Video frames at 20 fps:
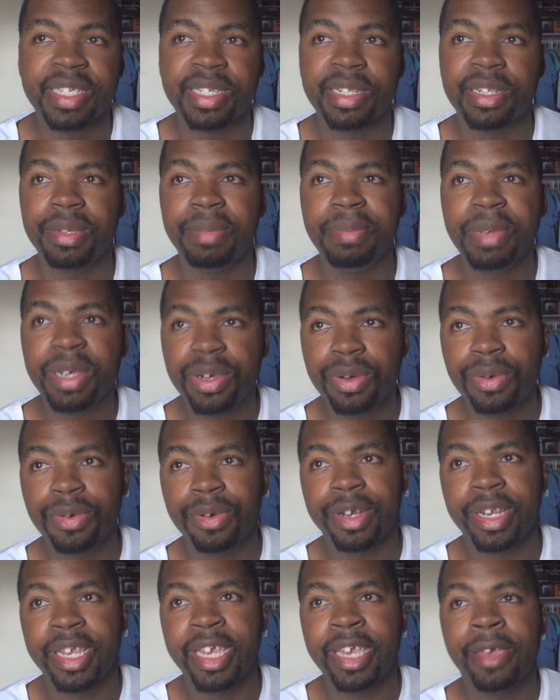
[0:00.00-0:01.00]
it's a little bit
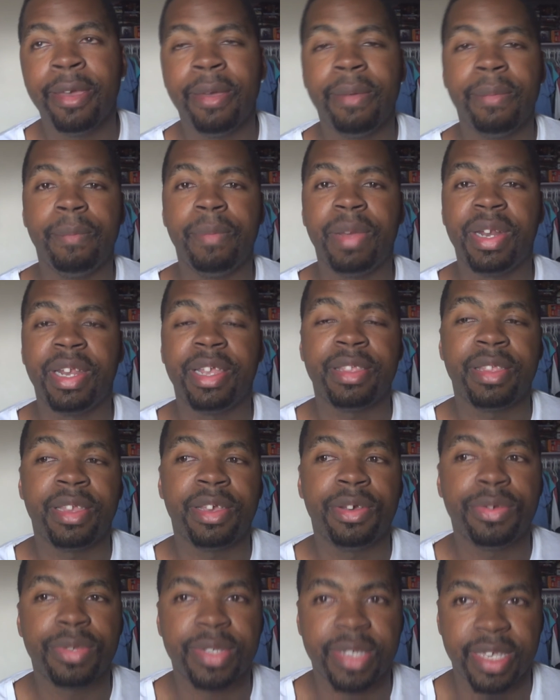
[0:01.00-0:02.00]
corny, but it
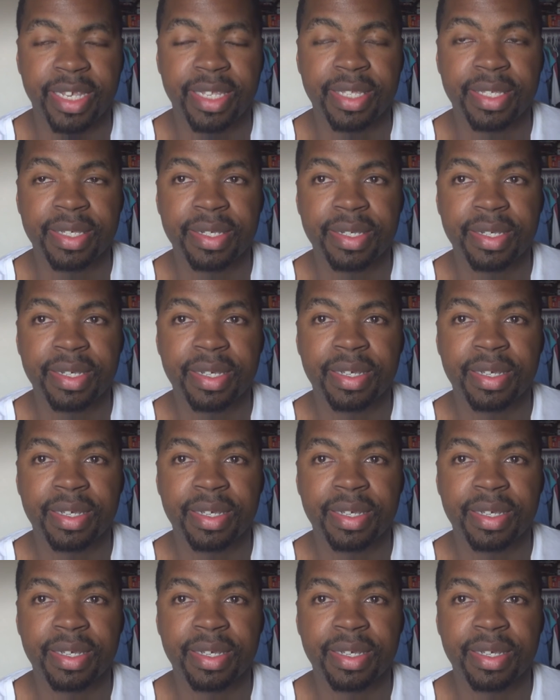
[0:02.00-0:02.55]
knows it.